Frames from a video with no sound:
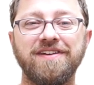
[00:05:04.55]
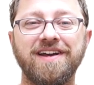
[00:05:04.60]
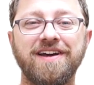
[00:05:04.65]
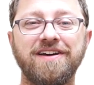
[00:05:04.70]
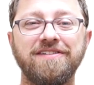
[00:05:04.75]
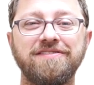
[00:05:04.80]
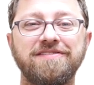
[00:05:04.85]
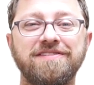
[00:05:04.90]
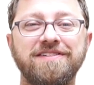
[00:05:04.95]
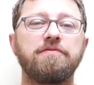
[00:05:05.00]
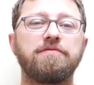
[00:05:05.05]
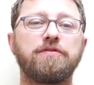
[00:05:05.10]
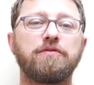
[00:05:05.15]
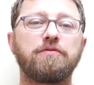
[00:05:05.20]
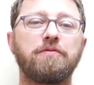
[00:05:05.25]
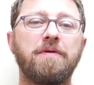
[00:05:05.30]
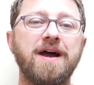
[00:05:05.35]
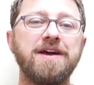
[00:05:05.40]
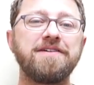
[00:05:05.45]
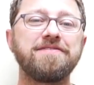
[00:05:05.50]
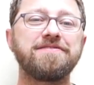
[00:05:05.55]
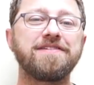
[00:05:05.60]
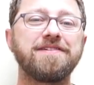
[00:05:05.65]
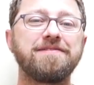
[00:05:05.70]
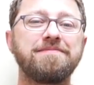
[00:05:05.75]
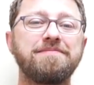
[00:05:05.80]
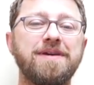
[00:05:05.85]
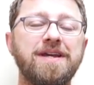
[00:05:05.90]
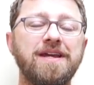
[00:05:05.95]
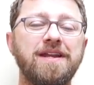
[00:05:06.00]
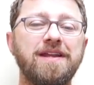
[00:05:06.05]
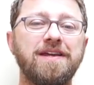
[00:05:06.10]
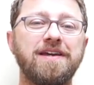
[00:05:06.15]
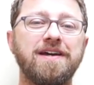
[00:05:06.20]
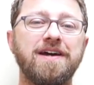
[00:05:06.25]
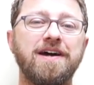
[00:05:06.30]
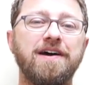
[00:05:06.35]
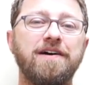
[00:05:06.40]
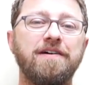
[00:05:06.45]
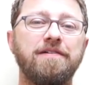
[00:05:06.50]
I guess. Verizon
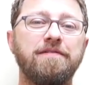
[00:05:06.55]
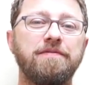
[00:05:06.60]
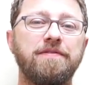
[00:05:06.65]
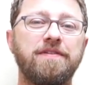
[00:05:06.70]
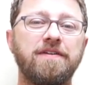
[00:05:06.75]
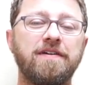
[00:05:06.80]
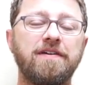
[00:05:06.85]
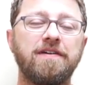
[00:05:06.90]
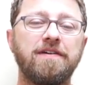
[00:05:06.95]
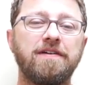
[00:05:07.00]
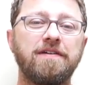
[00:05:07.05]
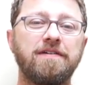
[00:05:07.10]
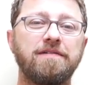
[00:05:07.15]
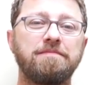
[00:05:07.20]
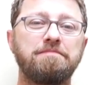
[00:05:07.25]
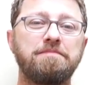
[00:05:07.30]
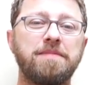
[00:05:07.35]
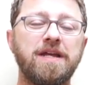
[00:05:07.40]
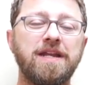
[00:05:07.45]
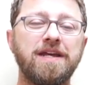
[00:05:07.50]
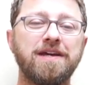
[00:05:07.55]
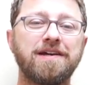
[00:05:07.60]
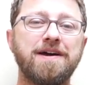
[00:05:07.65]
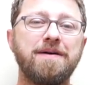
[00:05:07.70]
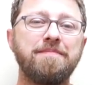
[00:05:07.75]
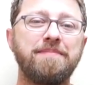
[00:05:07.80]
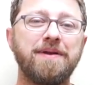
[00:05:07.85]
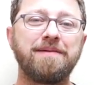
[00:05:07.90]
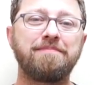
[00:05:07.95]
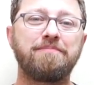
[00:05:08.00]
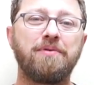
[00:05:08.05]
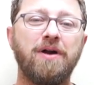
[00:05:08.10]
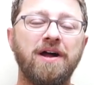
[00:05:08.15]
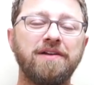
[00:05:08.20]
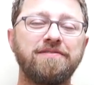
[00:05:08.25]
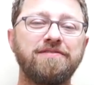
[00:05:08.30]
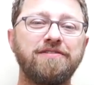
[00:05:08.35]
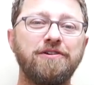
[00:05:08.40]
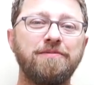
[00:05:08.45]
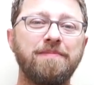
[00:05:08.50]
Media, the media company
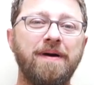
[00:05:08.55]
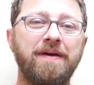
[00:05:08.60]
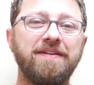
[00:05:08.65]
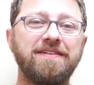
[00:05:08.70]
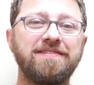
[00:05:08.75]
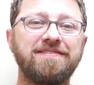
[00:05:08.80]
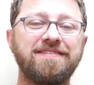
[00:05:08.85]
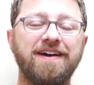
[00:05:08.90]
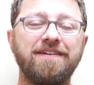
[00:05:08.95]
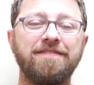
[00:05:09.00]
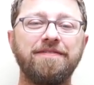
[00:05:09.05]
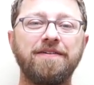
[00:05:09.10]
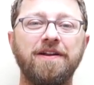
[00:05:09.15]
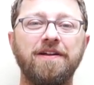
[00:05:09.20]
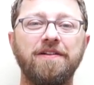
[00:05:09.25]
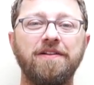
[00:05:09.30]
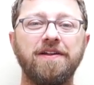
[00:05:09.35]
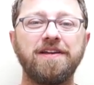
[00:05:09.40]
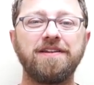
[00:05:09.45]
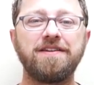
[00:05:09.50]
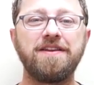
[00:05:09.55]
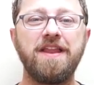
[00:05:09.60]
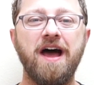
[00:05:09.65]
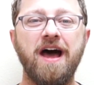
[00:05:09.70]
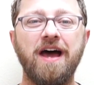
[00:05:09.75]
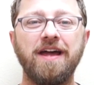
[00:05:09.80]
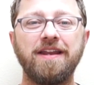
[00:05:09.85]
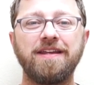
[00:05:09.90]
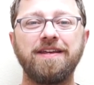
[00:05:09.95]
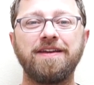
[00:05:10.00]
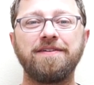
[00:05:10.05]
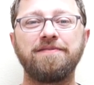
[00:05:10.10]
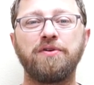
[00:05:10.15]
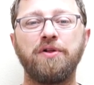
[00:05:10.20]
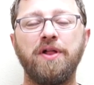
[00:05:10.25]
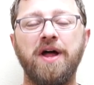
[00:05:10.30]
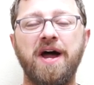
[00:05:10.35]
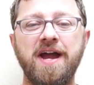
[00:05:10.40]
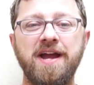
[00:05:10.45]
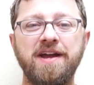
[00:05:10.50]
brought to you by the definitely not
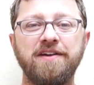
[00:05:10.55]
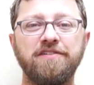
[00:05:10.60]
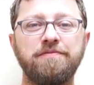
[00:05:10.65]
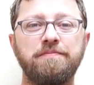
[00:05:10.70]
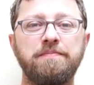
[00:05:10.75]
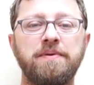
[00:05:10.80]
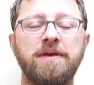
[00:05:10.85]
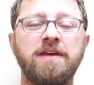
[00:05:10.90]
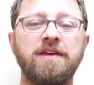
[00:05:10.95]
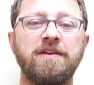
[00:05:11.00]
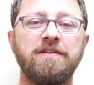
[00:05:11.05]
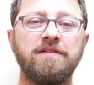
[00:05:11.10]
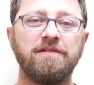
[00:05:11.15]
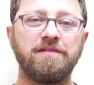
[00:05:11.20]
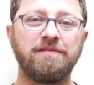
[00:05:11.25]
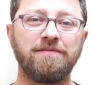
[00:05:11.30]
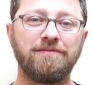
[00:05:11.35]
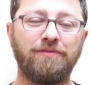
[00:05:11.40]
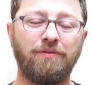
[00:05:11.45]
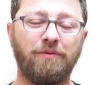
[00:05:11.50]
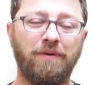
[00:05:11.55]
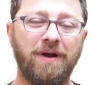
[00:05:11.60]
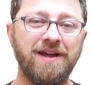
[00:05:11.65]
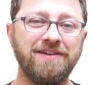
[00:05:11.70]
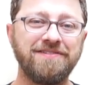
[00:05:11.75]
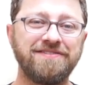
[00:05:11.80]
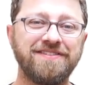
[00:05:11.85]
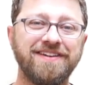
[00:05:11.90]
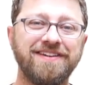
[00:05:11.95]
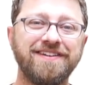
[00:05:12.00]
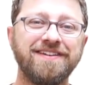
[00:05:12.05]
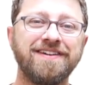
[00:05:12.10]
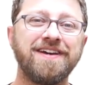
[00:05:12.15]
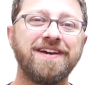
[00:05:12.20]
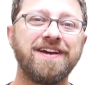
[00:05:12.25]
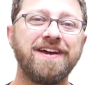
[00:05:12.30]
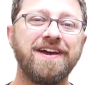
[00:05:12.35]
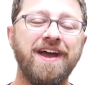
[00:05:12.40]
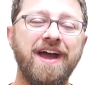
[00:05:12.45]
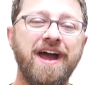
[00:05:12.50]
evil ISP Verizon,
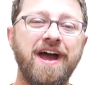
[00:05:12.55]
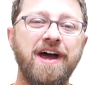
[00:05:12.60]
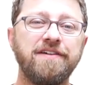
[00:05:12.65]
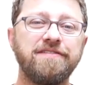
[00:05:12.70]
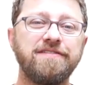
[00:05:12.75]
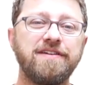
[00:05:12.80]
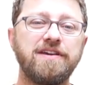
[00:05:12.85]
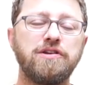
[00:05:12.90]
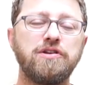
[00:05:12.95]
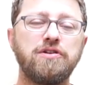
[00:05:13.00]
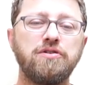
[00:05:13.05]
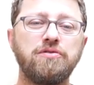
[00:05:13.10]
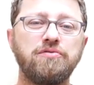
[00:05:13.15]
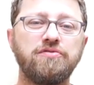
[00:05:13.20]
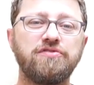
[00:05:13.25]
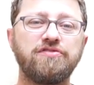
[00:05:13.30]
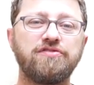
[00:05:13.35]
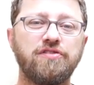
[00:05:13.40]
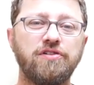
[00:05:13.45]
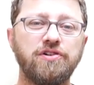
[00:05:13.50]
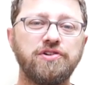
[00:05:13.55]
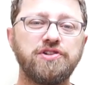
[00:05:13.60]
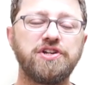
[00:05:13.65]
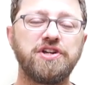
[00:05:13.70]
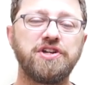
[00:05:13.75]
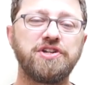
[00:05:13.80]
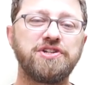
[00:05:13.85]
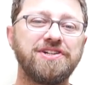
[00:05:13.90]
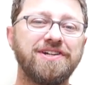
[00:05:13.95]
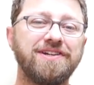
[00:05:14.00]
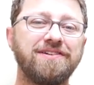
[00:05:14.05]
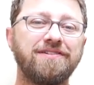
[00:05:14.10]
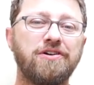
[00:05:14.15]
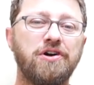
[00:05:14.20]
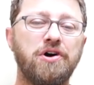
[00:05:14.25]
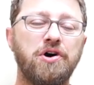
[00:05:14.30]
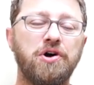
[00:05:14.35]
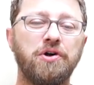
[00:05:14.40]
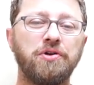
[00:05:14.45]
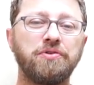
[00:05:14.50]
has a new search engine
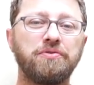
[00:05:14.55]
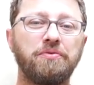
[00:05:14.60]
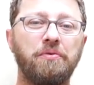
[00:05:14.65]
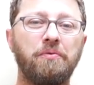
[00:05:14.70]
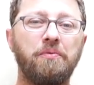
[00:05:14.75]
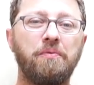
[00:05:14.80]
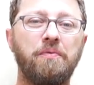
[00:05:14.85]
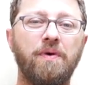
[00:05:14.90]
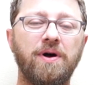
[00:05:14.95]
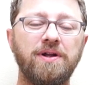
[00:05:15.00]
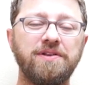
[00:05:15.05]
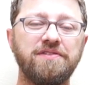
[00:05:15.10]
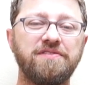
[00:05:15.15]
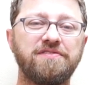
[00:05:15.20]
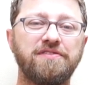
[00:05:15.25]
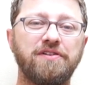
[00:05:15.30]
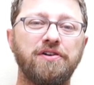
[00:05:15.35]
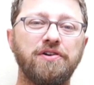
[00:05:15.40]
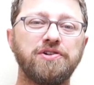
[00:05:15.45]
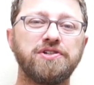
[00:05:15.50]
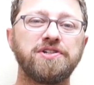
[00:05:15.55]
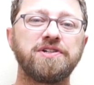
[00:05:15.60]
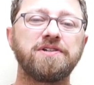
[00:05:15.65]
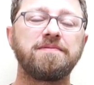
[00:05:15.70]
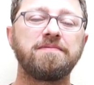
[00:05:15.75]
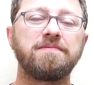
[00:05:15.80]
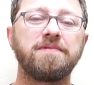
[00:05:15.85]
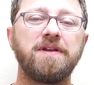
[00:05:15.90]
called OneSearch.